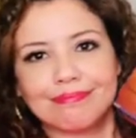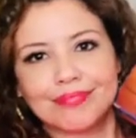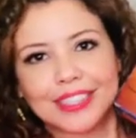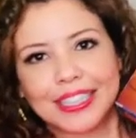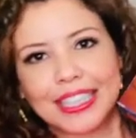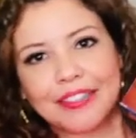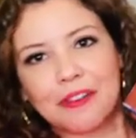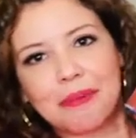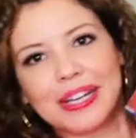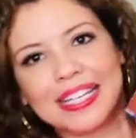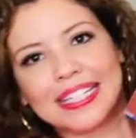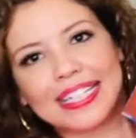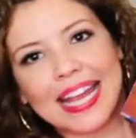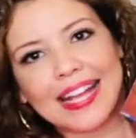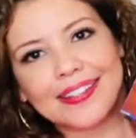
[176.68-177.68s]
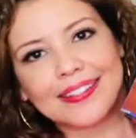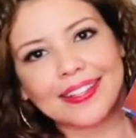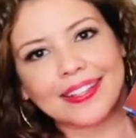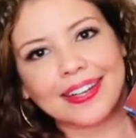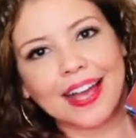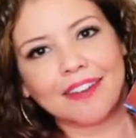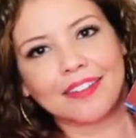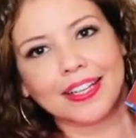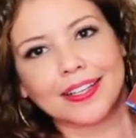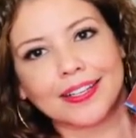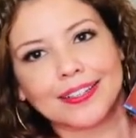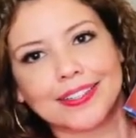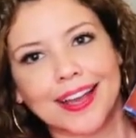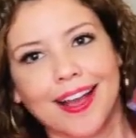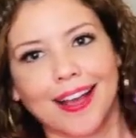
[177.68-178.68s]
Look at everybody dancing and having a
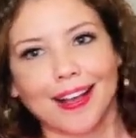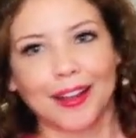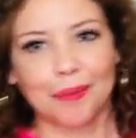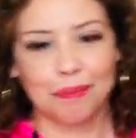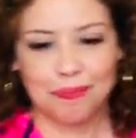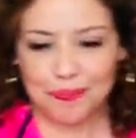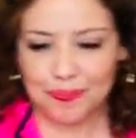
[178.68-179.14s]
good time.